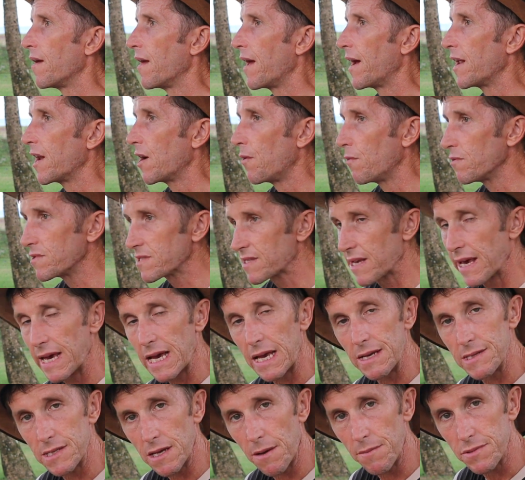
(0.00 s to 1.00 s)
and I was
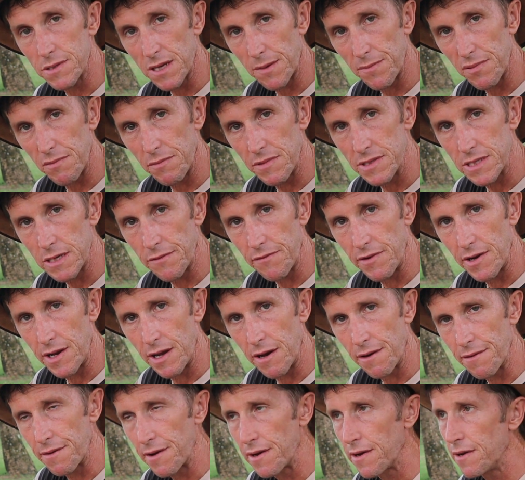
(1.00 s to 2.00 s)
taking some supplements every
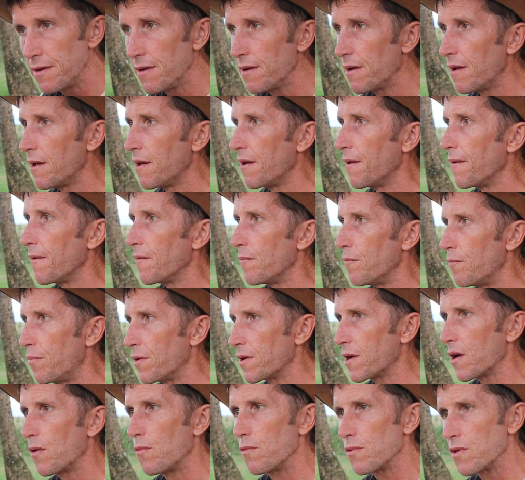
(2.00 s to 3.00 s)
now and then,
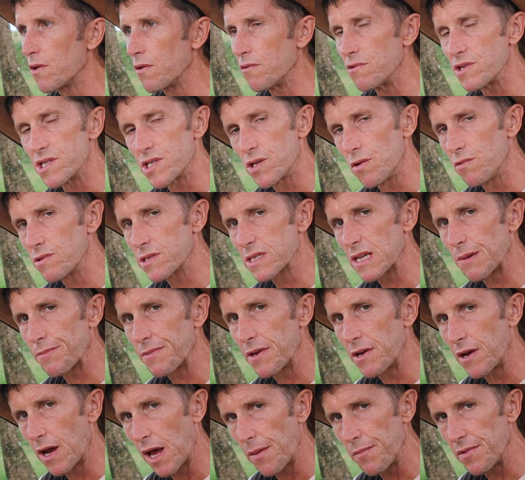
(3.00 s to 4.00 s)
but there was still
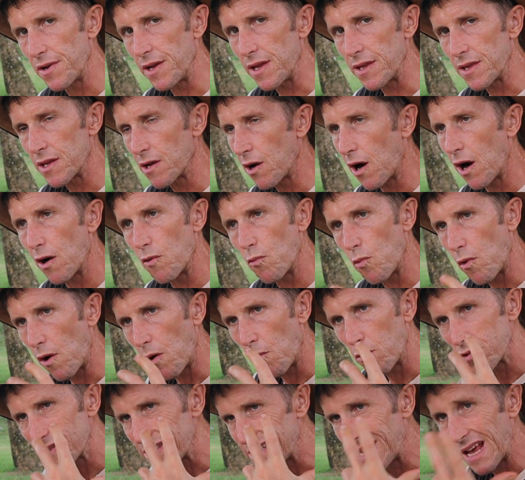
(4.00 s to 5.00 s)
something happening. I
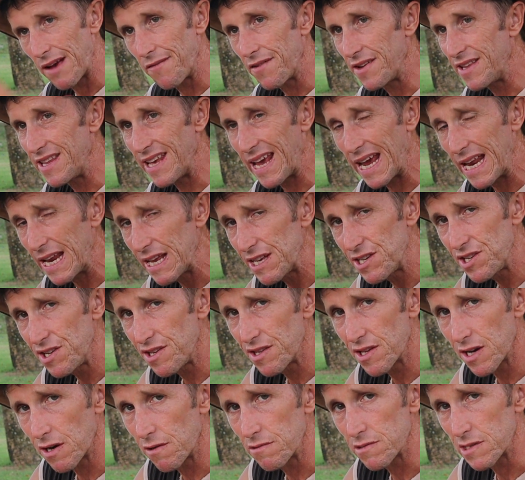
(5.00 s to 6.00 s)
wasn't having the energy
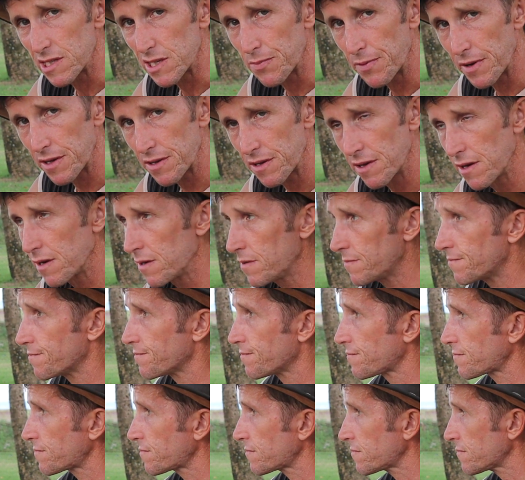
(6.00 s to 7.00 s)
that I was expecting.
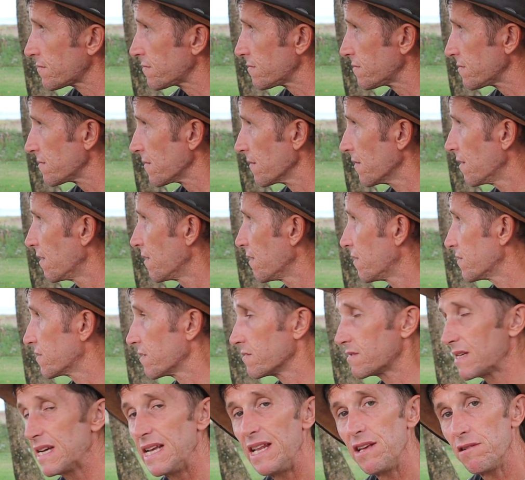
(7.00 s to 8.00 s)
I
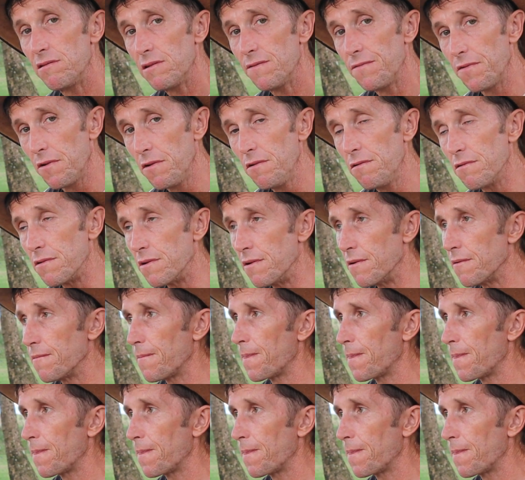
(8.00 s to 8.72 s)
was eating good food,